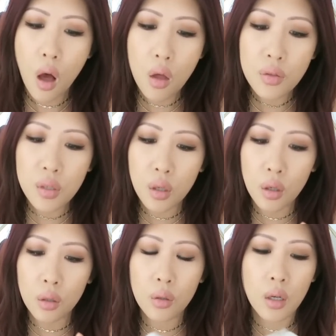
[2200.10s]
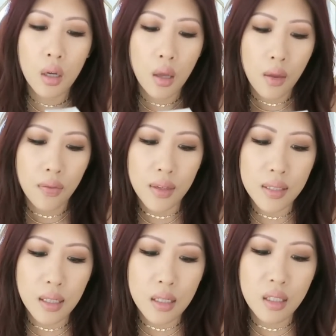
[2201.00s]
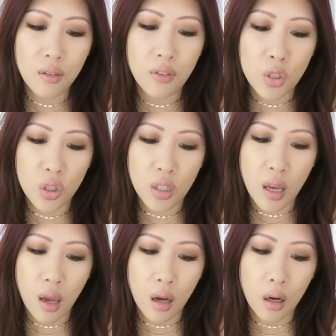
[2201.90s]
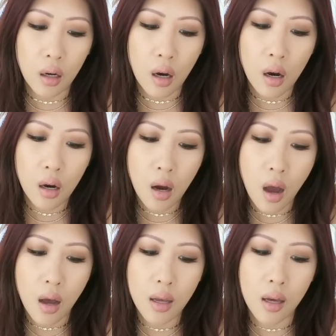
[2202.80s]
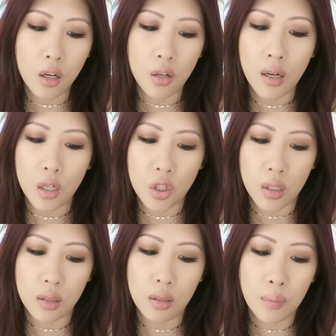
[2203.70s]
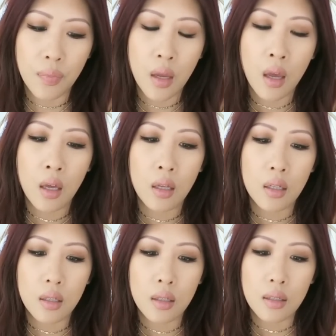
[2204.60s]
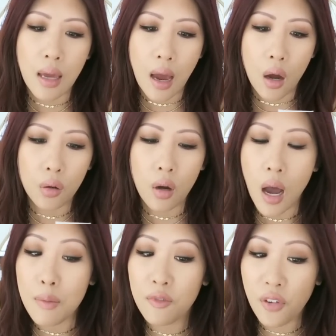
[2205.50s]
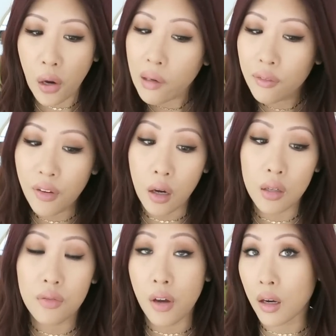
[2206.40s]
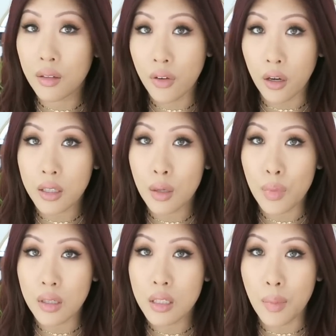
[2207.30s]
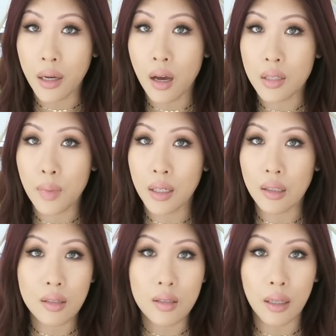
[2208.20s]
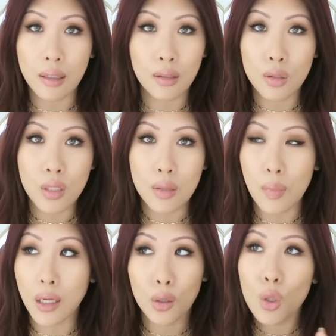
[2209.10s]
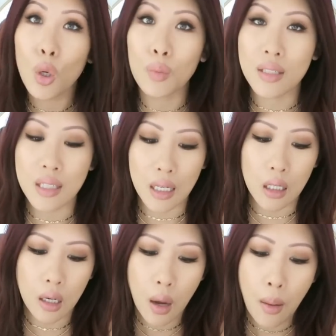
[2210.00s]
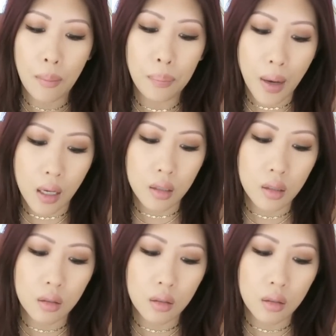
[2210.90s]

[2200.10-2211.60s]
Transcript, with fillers: Also, this is the Visionaire Eye on Correction. Now, I'm very, very, very, very committed to my cosmetics. Like, make no mistake, but